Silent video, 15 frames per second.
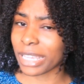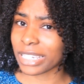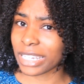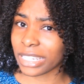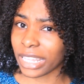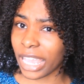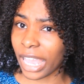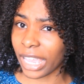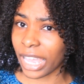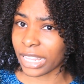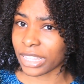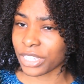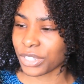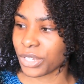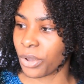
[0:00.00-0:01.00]
Basically, I
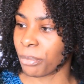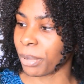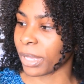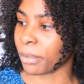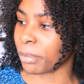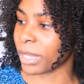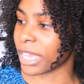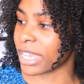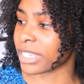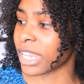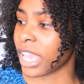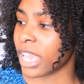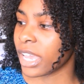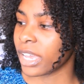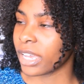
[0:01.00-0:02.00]
got this notebook because,
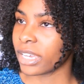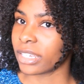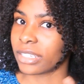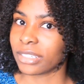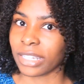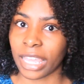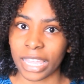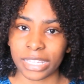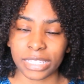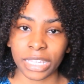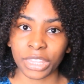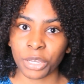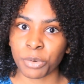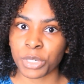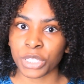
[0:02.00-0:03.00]
like I
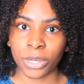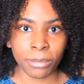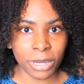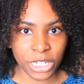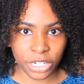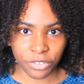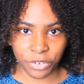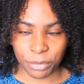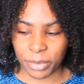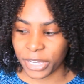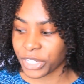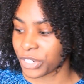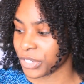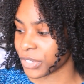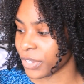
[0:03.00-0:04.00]
said, there was so much
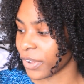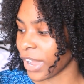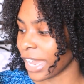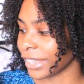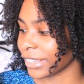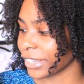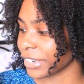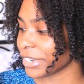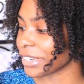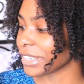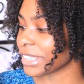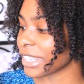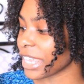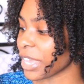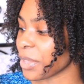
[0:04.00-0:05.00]
information, so I
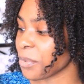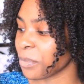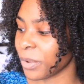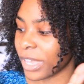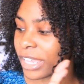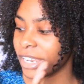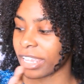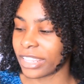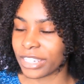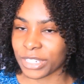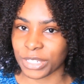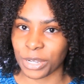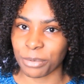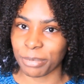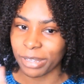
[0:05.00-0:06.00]
literally went in
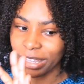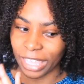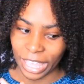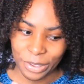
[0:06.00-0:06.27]
this notebook